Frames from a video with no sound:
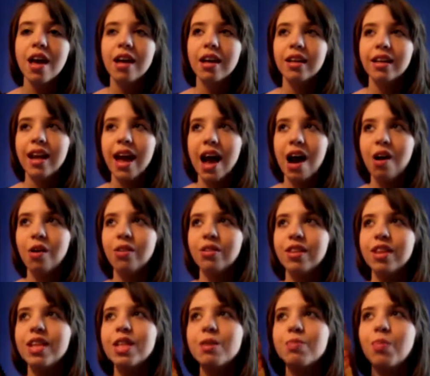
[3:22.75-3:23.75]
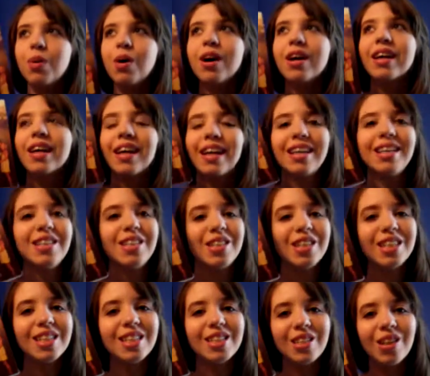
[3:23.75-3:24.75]
Now, this book is
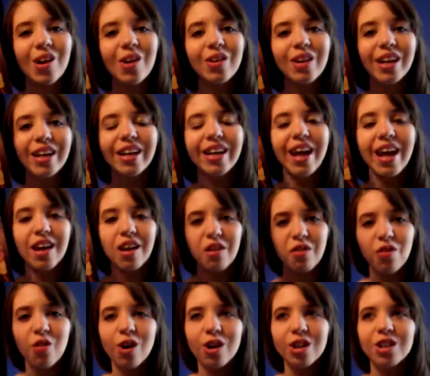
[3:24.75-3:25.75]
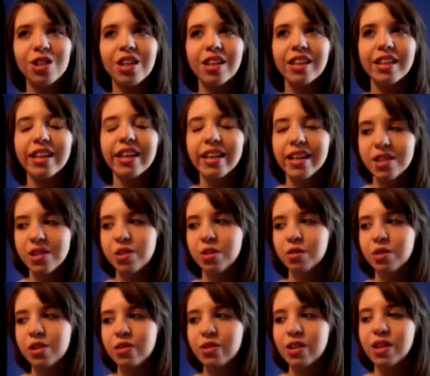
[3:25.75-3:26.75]
just so good, and unfortunately it is a
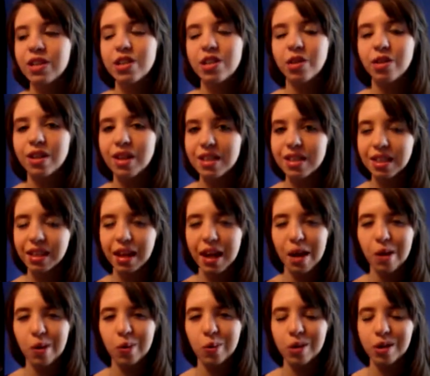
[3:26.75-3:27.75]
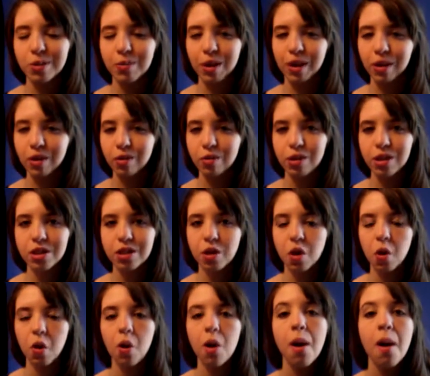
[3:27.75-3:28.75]
reread, so it doesn't count towards my Goodreads
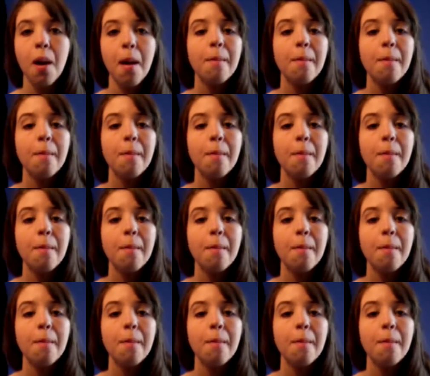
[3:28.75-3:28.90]
goal,